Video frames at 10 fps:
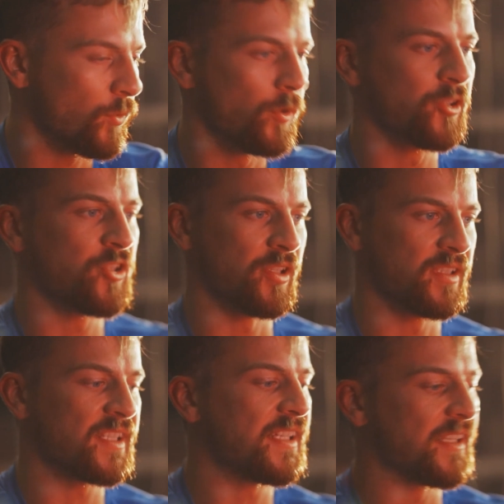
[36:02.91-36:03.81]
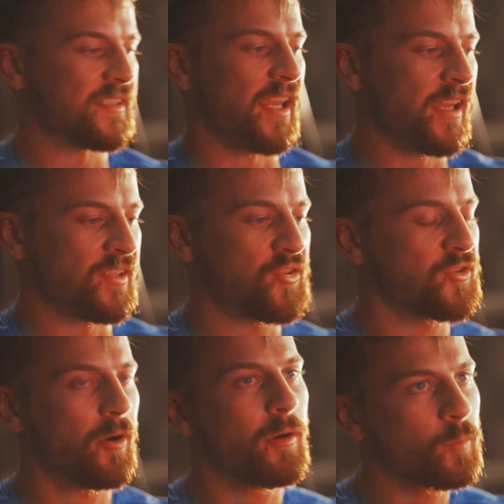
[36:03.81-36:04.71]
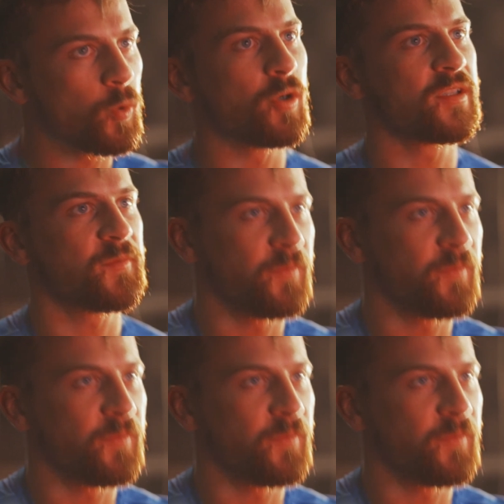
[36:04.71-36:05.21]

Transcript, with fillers: Origins gets a Star Wars